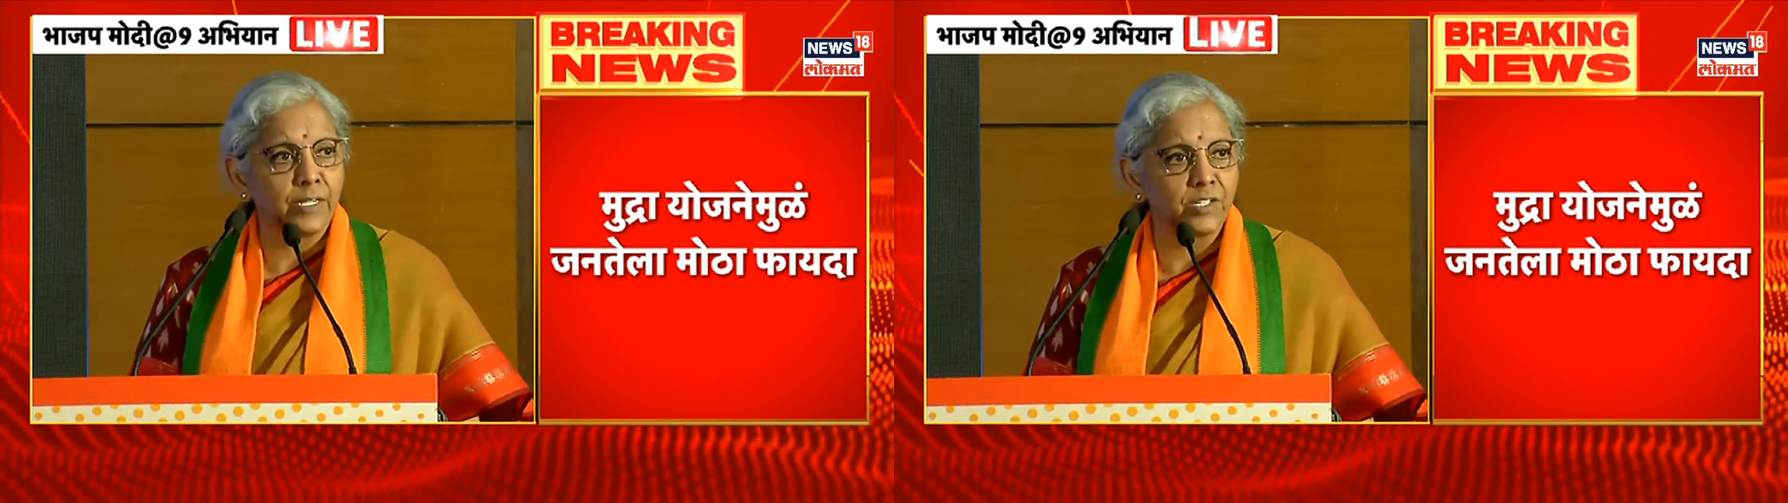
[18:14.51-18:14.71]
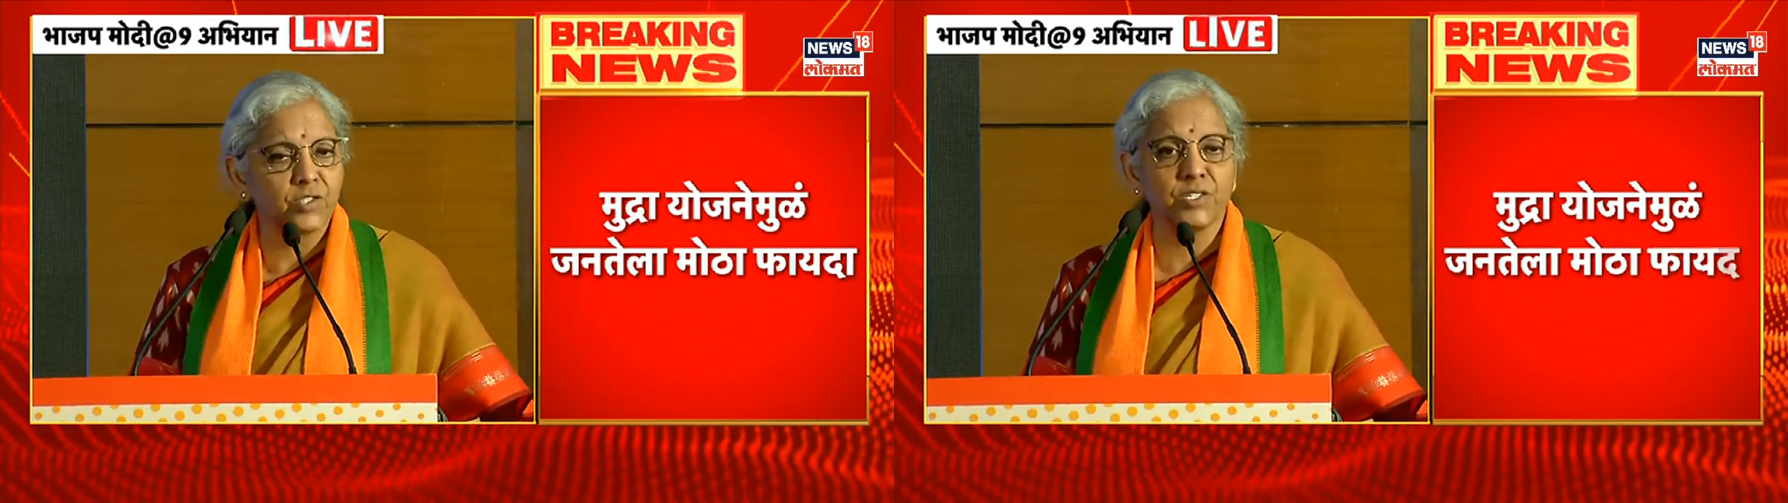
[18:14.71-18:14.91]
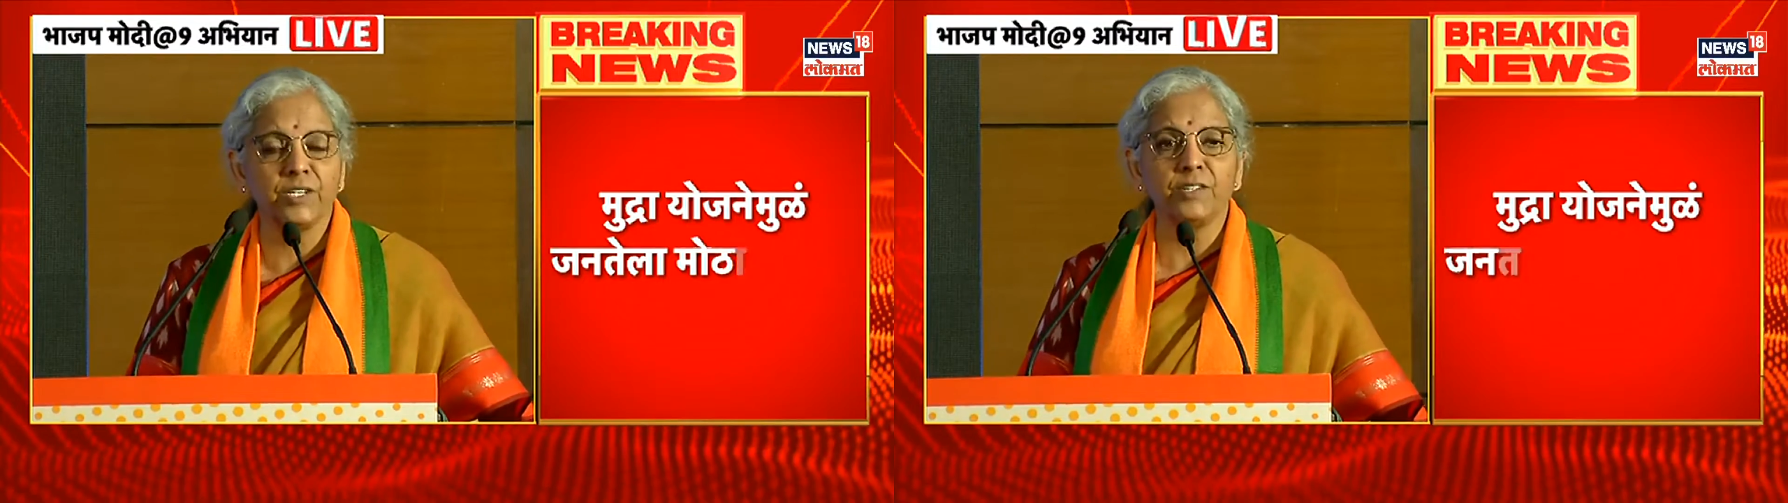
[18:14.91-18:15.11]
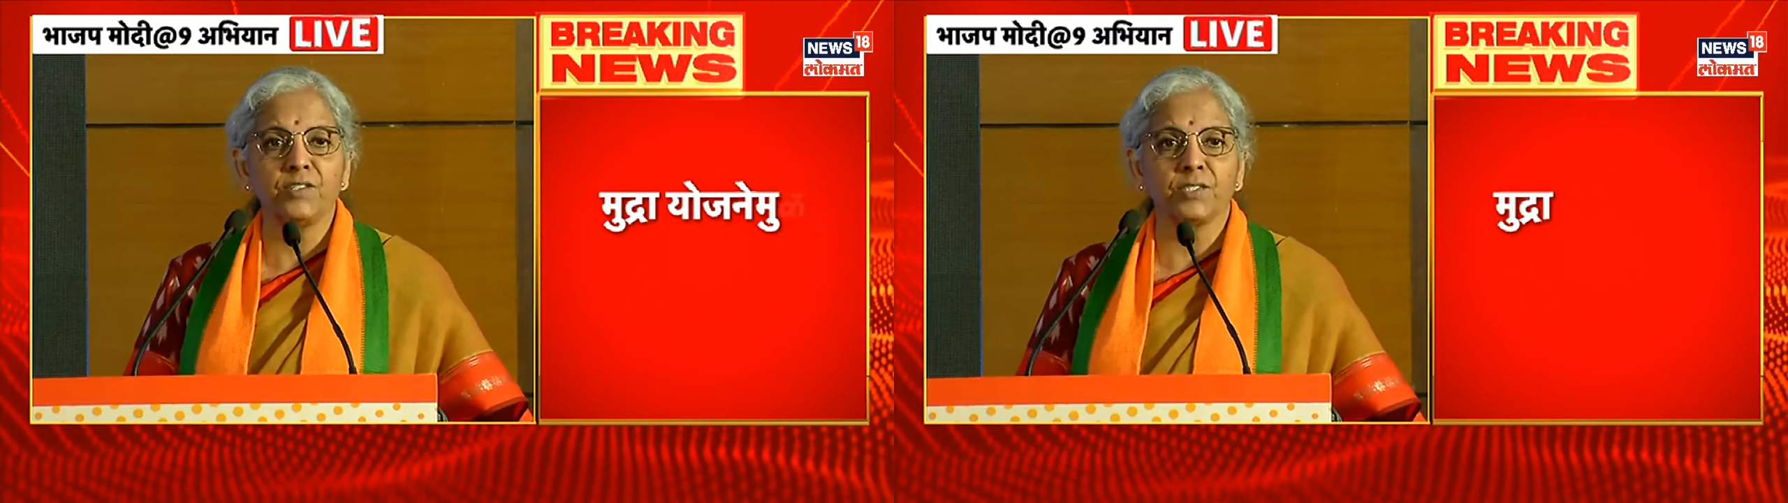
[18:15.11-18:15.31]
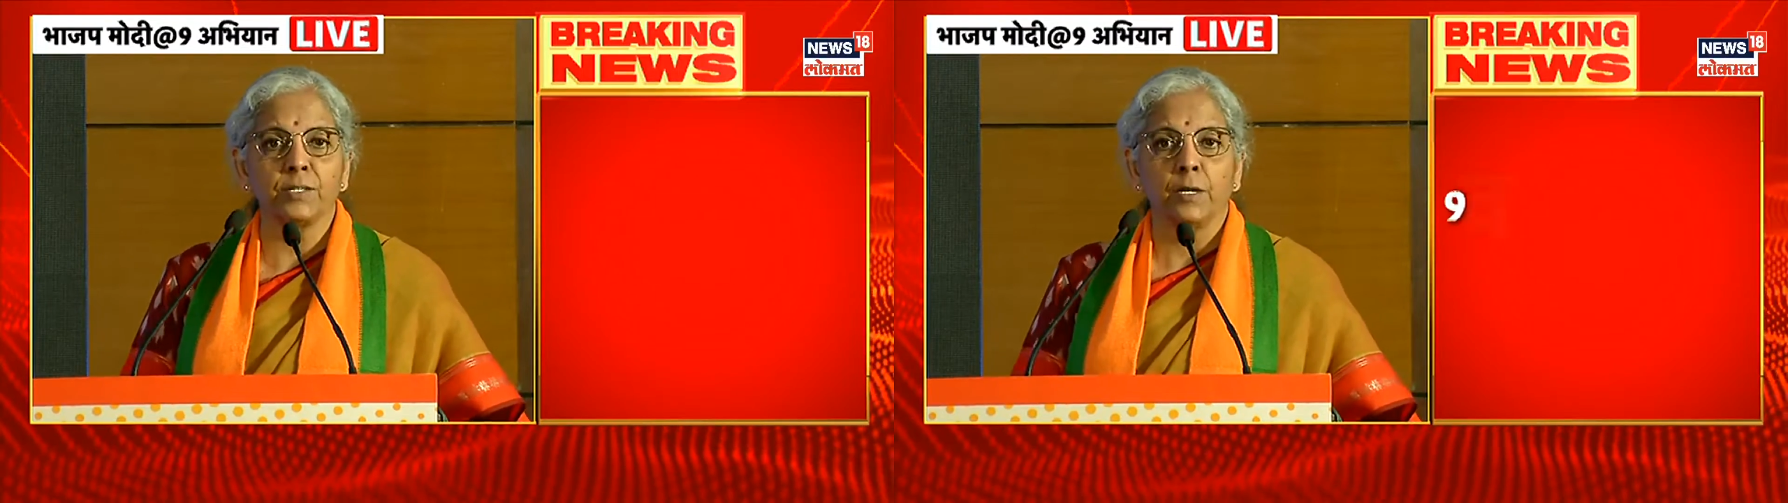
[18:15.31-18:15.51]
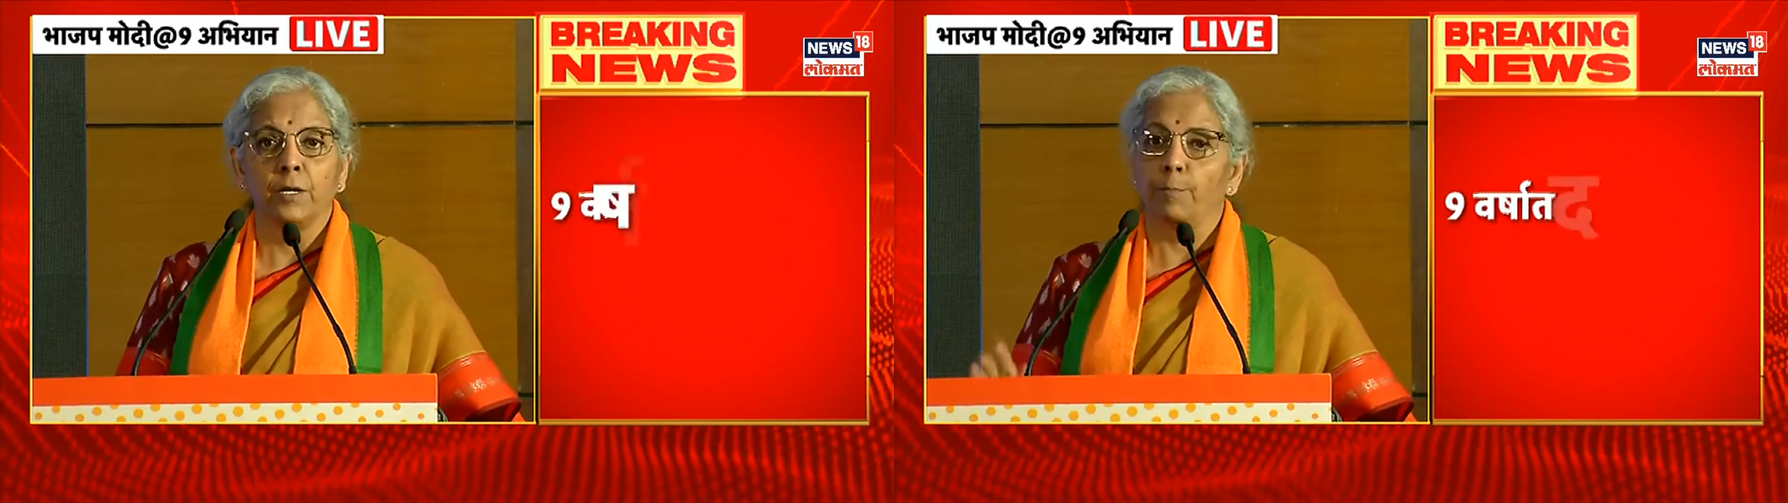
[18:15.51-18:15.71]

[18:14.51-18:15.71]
incidents,